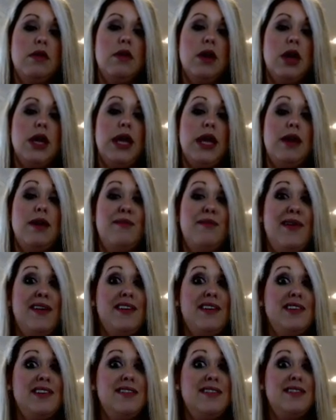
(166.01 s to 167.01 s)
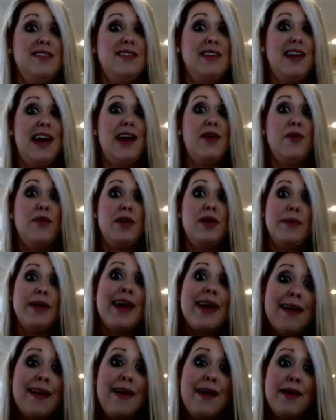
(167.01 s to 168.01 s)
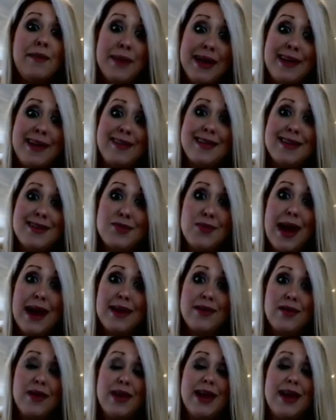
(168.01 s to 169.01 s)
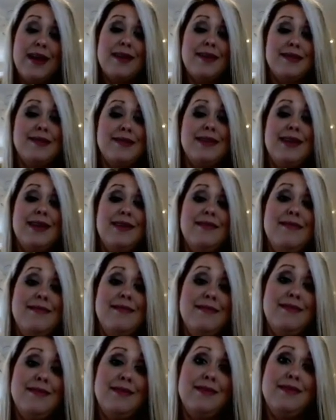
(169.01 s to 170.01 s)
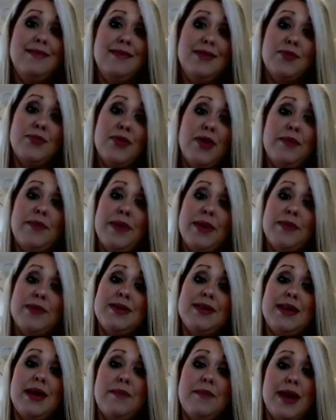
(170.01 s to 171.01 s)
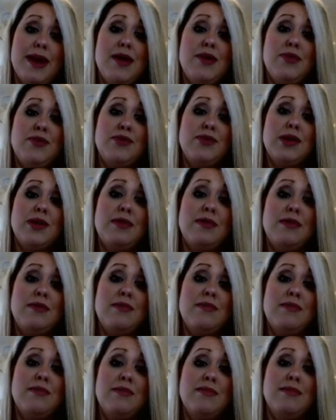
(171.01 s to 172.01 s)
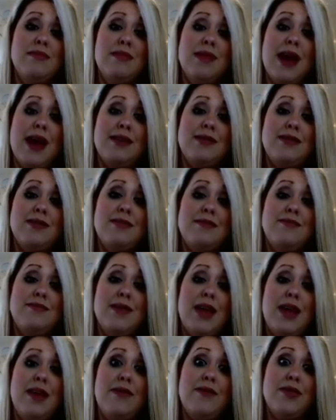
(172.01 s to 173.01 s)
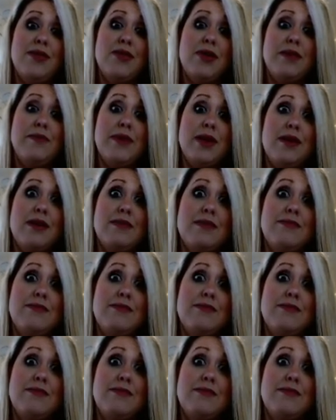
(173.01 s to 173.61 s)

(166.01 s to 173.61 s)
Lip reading: Again, apologies. I don't want to be like up in this writing on it because then you'll probably be able to see up my nose, and that's even creepier.